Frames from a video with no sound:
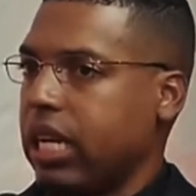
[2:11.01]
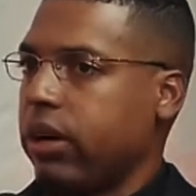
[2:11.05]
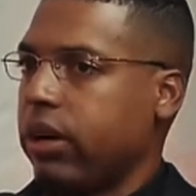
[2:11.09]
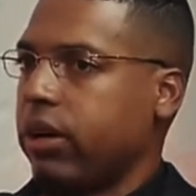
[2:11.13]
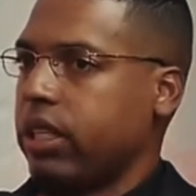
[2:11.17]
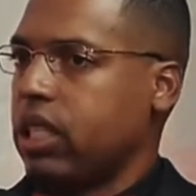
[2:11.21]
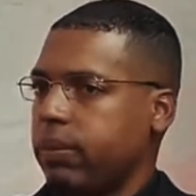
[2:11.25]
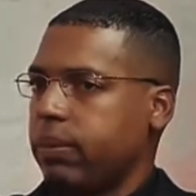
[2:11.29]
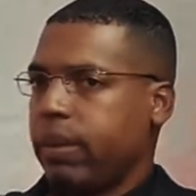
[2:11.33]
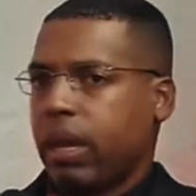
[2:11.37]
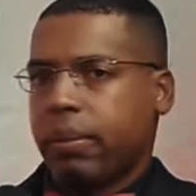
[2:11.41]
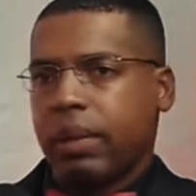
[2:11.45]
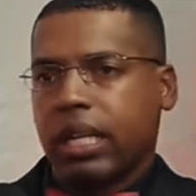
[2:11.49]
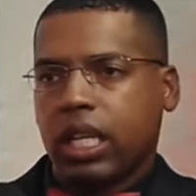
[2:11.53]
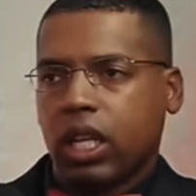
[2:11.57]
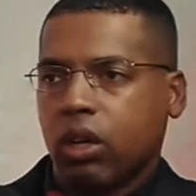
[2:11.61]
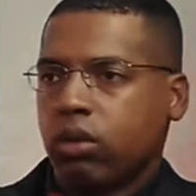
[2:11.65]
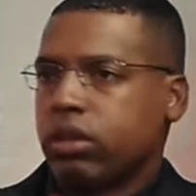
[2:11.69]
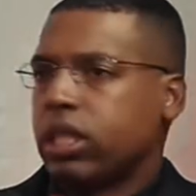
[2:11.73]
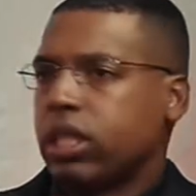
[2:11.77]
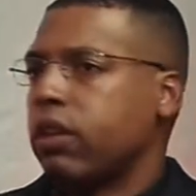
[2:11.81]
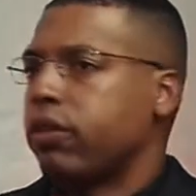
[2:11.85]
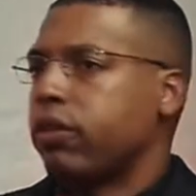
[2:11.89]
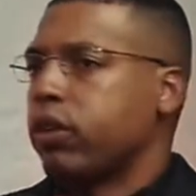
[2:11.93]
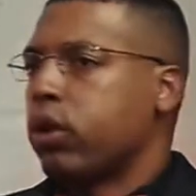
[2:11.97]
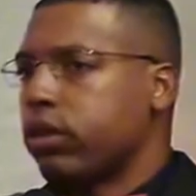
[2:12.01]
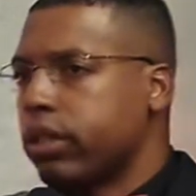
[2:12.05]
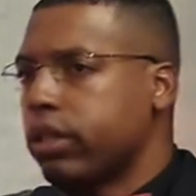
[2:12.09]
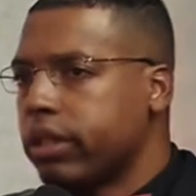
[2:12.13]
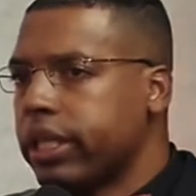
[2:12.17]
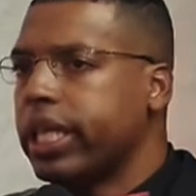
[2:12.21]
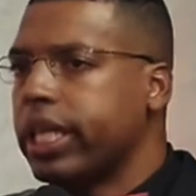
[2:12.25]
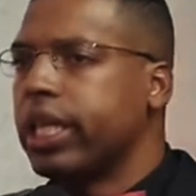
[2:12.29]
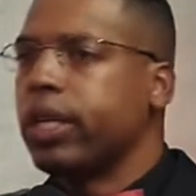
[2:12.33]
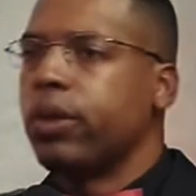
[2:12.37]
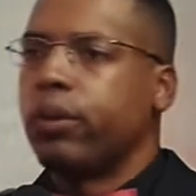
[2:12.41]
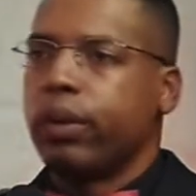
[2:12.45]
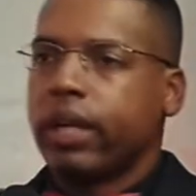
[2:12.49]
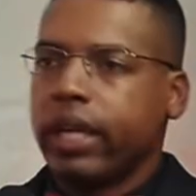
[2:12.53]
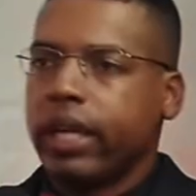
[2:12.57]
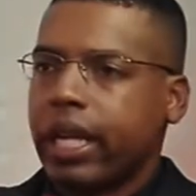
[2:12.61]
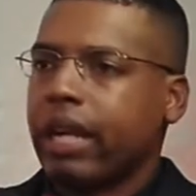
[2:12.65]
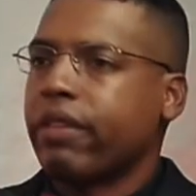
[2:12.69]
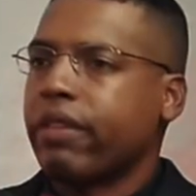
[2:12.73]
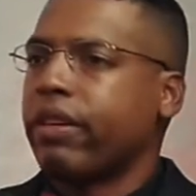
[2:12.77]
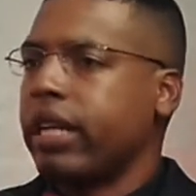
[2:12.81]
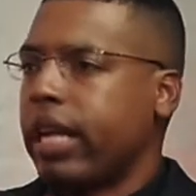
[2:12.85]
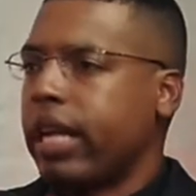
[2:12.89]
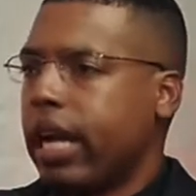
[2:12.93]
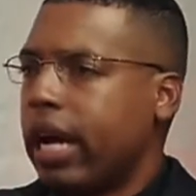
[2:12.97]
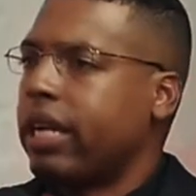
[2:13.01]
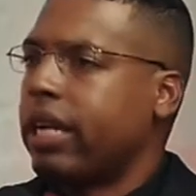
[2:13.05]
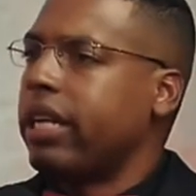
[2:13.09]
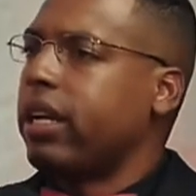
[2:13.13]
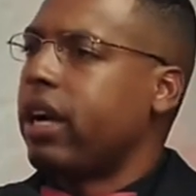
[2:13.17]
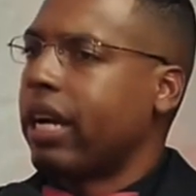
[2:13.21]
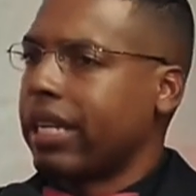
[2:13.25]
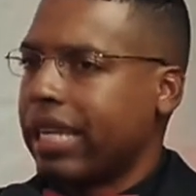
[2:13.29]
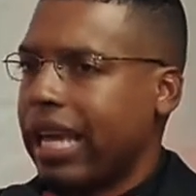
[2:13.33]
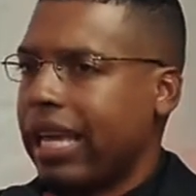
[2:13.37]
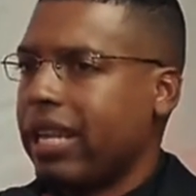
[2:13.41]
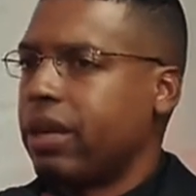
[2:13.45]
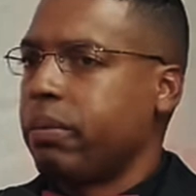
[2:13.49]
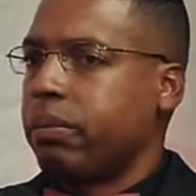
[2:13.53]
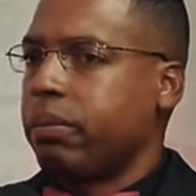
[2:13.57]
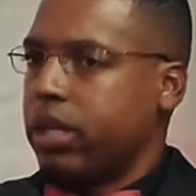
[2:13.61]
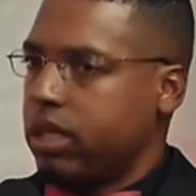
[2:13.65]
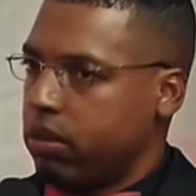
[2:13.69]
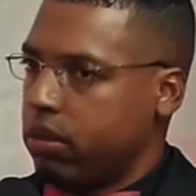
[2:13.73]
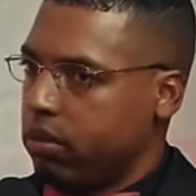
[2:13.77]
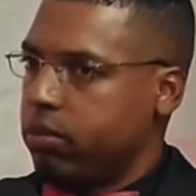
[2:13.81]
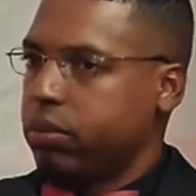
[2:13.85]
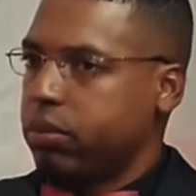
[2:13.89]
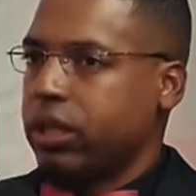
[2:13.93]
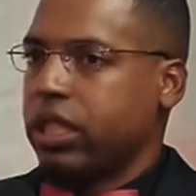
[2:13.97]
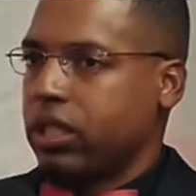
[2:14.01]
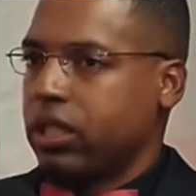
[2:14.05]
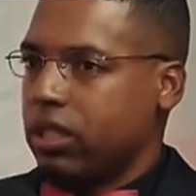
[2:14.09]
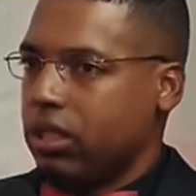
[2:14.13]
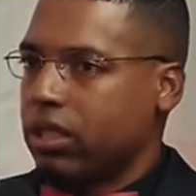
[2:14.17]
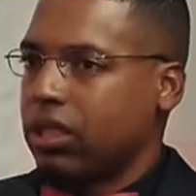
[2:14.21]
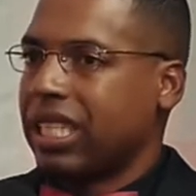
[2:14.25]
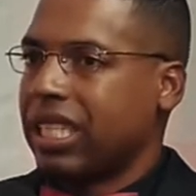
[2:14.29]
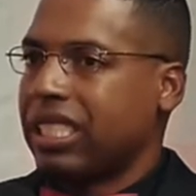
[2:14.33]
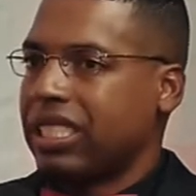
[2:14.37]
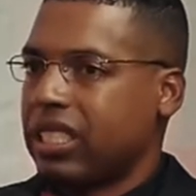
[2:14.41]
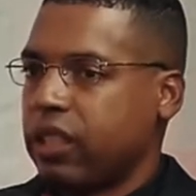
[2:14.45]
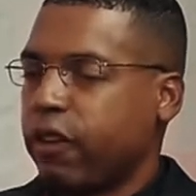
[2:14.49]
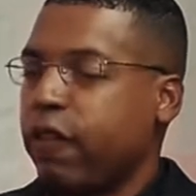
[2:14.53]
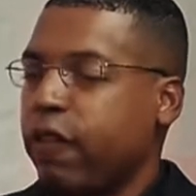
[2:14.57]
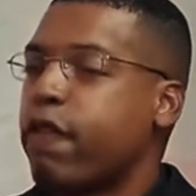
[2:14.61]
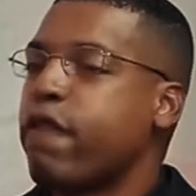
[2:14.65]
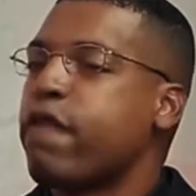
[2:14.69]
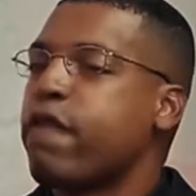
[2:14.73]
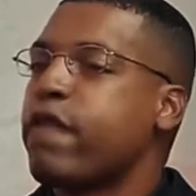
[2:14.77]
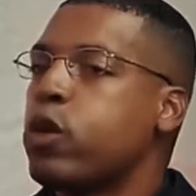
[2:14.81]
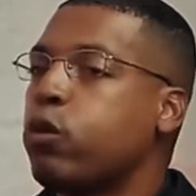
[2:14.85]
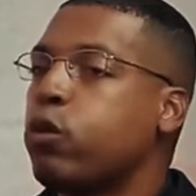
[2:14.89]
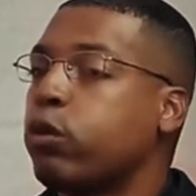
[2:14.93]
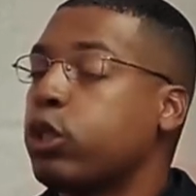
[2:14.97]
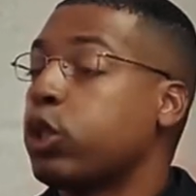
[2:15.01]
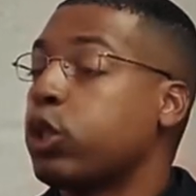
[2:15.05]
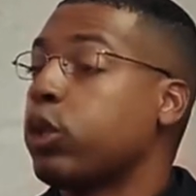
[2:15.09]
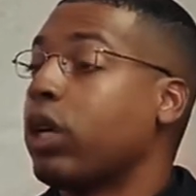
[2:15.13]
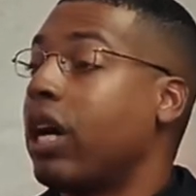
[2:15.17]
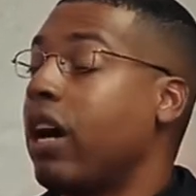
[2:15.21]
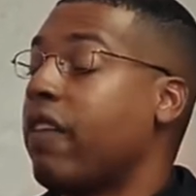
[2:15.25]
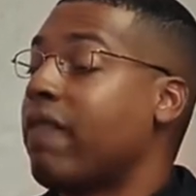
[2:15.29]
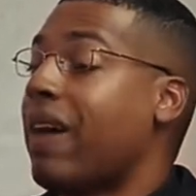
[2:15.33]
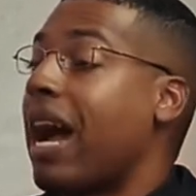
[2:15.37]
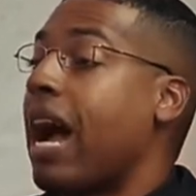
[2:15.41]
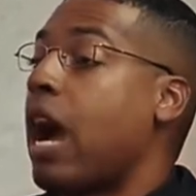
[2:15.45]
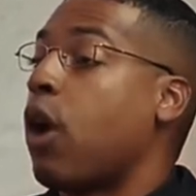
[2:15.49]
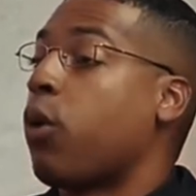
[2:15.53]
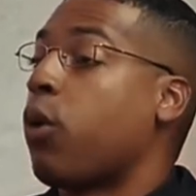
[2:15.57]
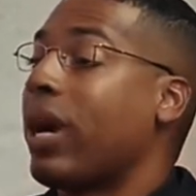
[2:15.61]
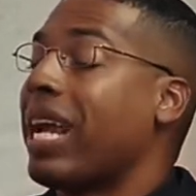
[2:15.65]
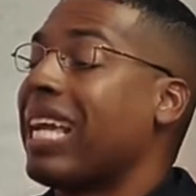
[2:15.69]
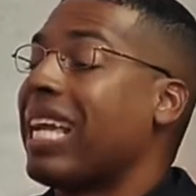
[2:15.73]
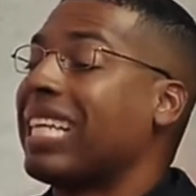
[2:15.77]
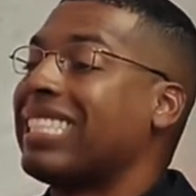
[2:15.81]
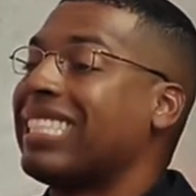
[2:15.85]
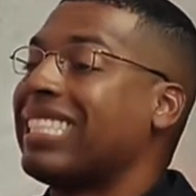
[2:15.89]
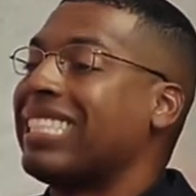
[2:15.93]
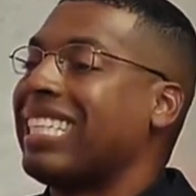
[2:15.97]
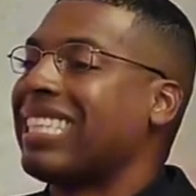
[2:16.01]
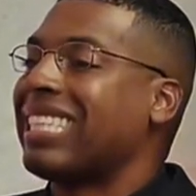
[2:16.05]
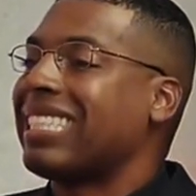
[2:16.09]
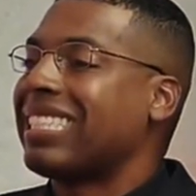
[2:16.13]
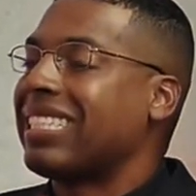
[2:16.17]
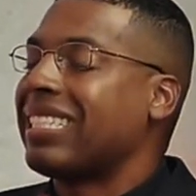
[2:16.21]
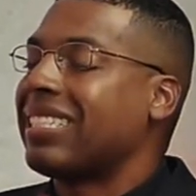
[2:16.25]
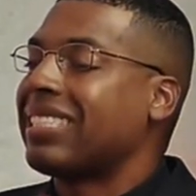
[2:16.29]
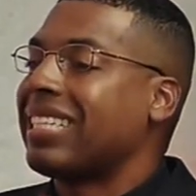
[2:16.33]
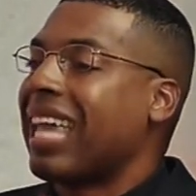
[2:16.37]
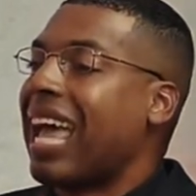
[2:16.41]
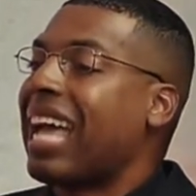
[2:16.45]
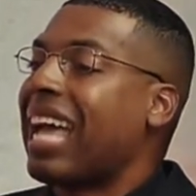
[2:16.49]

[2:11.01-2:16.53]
She may be a little difficult to deal with every now and then. I get it, but but this is the future of our existence as a